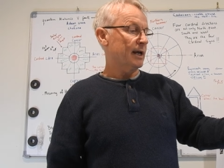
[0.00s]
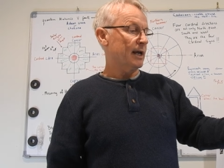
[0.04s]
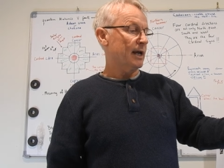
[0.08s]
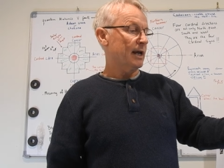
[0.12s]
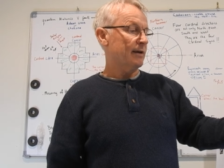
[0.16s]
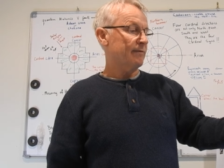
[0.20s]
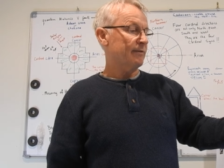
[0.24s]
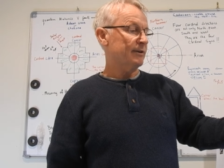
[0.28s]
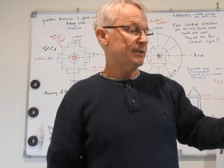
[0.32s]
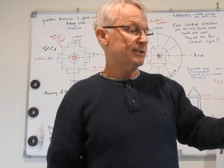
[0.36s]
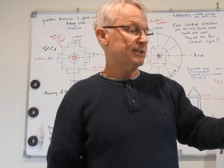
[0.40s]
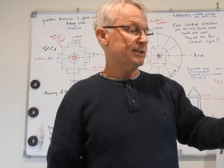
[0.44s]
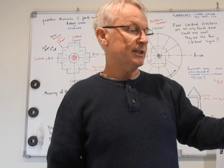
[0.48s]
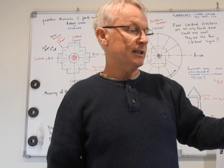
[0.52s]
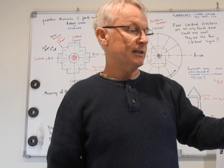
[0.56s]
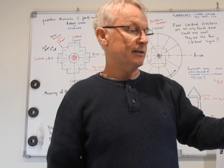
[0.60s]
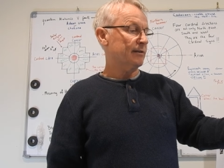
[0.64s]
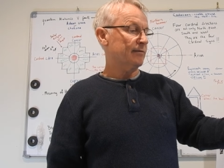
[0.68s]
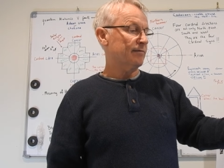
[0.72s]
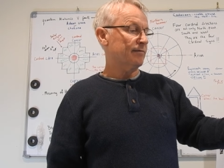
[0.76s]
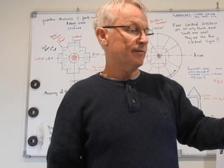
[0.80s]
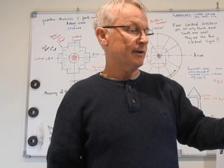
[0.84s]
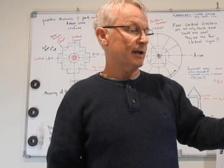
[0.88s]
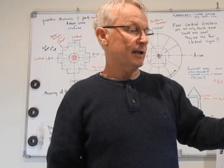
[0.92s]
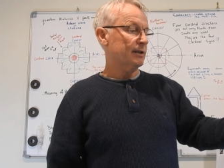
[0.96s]
having sent
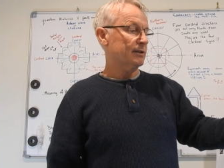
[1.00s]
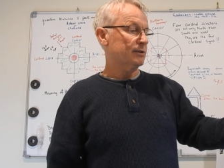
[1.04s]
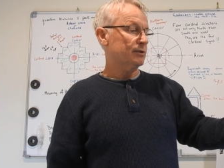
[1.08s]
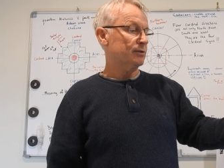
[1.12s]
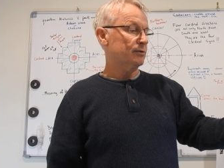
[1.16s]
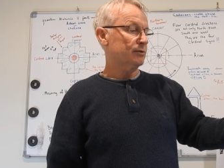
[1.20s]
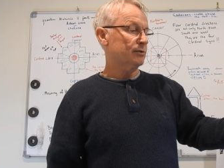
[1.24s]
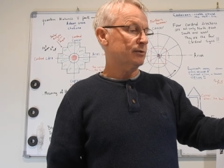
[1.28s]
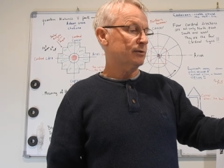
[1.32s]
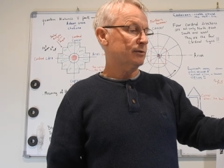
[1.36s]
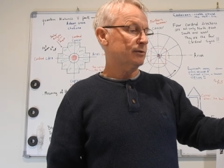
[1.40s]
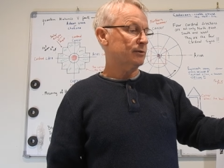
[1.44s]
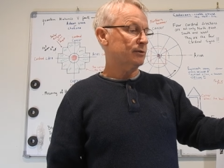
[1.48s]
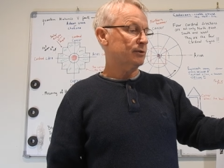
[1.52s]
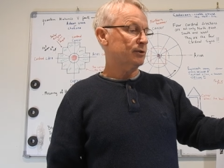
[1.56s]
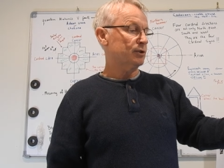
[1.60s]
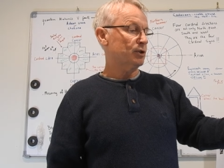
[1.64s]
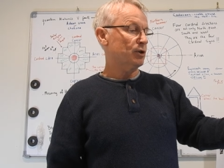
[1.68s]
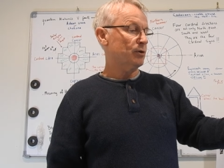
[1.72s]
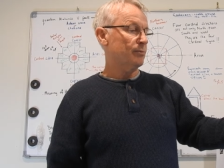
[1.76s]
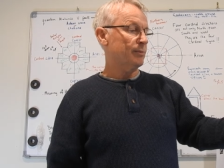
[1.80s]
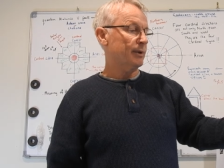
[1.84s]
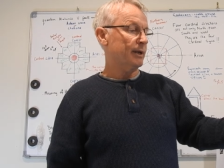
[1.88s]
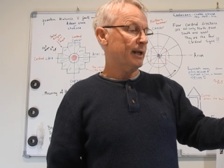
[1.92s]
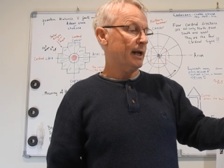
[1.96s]
the flood to
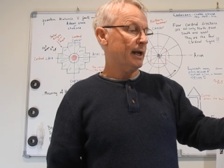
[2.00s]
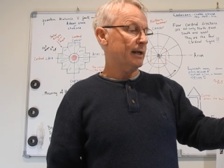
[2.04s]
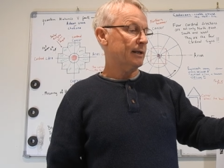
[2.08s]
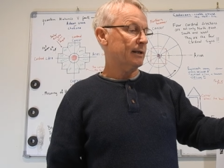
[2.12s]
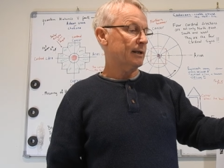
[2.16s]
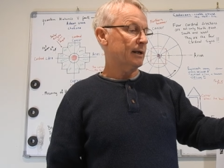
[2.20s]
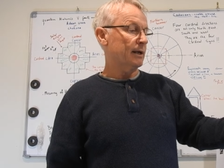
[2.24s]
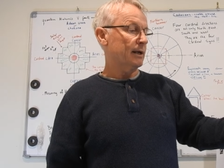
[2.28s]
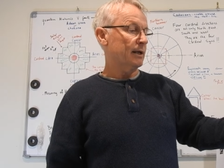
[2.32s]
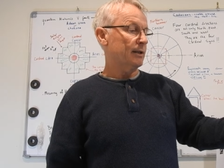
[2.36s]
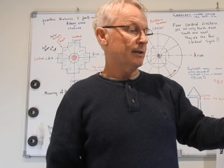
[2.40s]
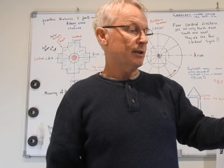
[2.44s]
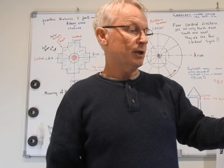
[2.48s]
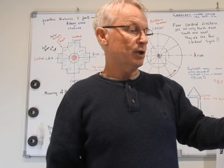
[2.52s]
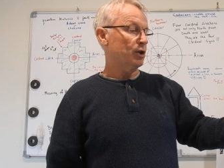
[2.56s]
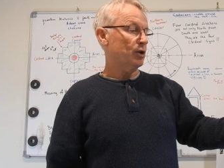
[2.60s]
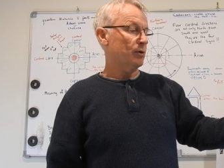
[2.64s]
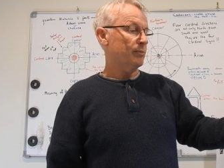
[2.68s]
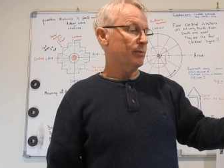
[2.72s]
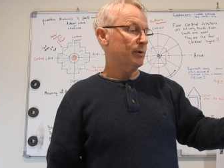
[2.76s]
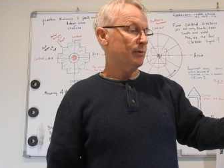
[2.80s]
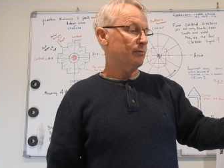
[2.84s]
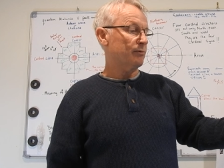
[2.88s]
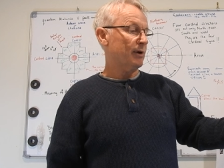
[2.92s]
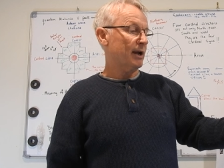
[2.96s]
terminate the
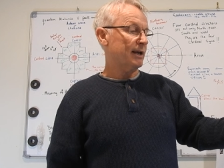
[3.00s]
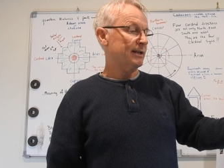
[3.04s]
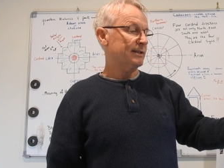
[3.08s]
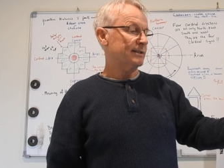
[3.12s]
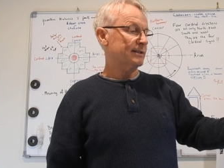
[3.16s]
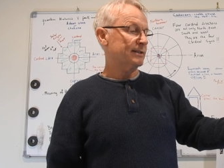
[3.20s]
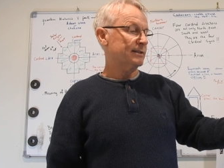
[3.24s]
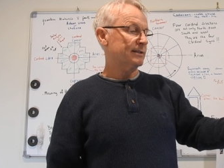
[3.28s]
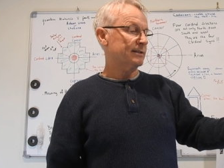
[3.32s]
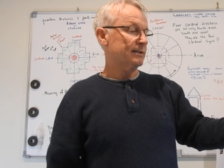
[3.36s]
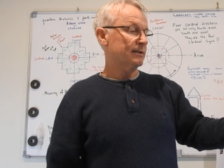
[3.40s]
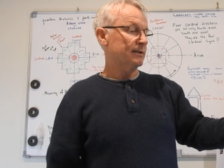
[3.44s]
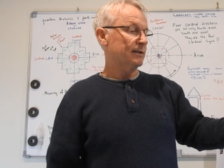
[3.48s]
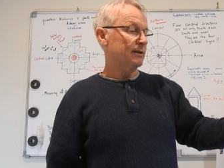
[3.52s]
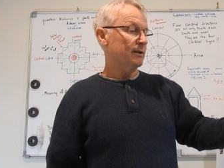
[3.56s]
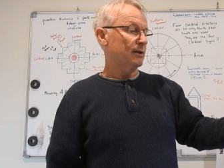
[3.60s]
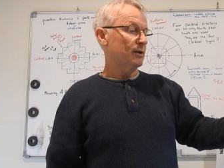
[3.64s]
human race,